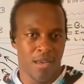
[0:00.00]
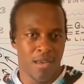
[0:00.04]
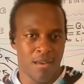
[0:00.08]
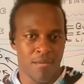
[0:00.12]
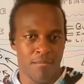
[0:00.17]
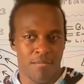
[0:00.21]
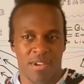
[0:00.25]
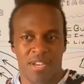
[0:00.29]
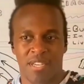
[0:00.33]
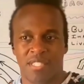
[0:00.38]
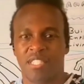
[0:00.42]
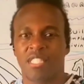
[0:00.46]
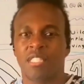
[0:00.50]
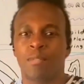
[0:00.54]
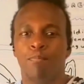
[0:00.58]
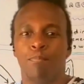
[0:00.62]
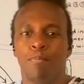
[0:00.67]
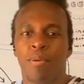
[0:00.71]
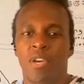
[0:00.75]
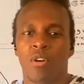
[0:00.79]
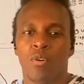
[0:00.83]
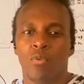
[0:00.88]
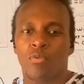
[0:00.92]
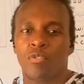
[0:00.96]
Because it's
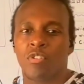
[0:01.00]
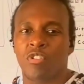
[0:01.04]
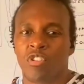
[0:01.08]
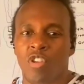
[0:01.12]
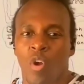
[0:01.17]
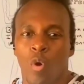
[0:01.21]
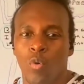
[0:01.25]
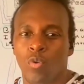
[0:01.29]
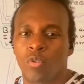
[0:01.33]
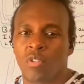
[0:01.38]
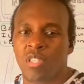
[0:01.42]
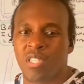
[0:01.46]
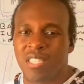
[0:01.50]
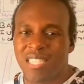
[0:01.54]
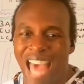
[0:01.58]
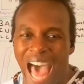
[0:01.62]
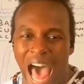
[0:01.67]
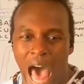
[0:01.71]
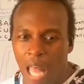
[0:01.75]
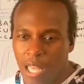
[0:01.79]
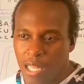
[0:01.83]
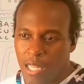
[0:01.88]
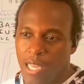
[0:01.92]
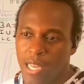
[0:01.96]
built so
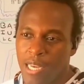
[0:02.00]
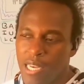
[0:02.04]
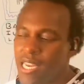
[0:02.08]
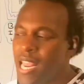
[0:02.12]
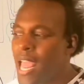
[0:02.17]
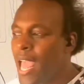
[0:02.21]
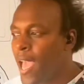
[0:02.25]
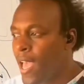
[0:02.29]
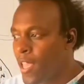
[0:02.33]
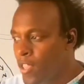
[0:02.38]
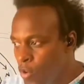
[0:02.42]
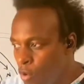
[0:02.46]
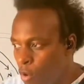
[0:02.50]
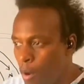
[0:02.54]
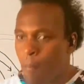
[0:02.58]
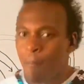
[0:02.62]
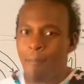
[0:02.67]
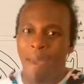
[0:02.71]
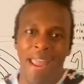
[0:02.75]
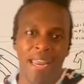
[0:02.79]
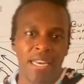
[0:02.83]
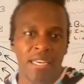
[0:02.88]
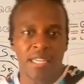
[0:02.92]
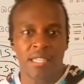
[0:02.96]
solid. Yeah, you will
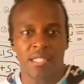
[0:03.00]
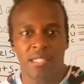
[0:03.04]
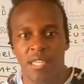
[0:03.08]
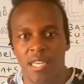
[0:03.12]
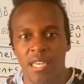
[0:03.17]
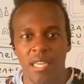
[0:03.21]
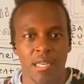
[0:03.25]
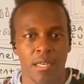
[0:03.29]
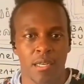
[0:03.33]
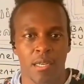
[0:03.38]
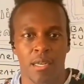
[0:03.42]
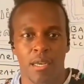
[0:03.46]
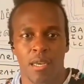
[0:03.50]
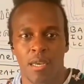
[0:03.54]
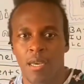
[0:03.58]
maintenance it.